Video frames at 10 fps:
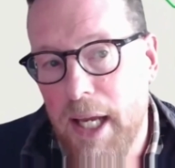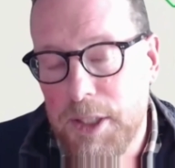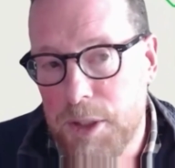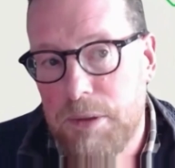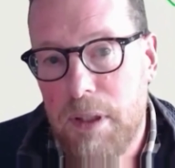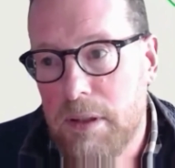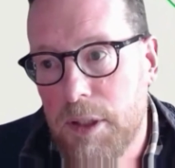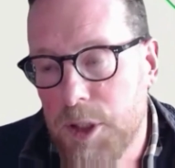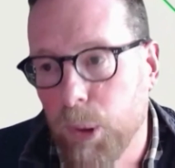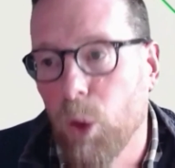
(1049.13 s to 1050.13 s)
yeah,
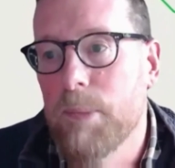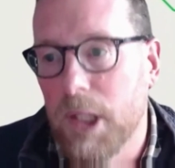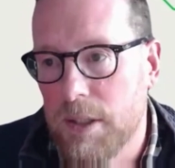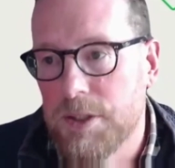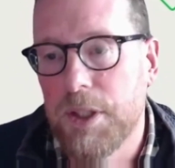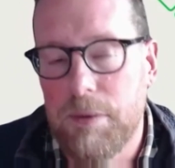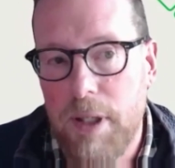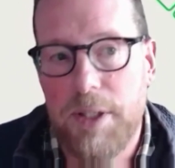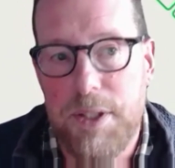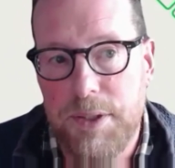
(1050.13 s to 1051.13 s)
deployment
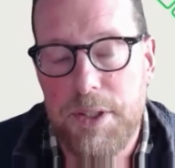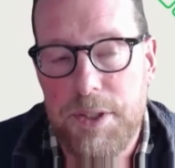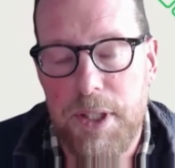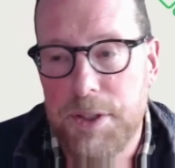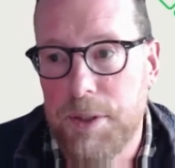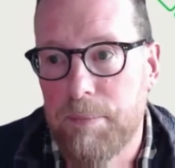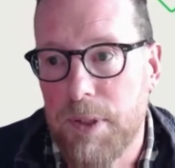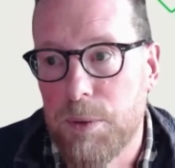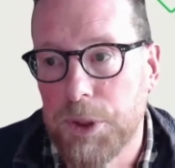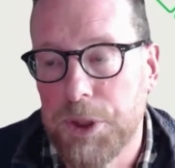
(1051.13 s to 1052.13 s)
considerations is
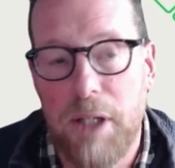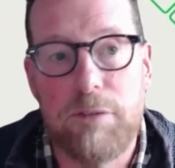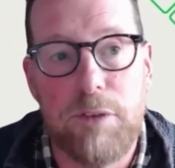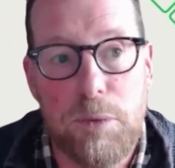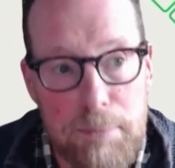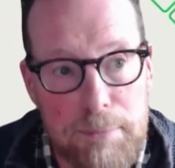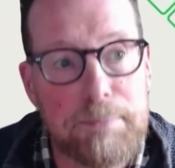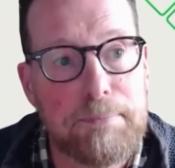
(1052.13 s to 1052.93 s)
something to watch out for.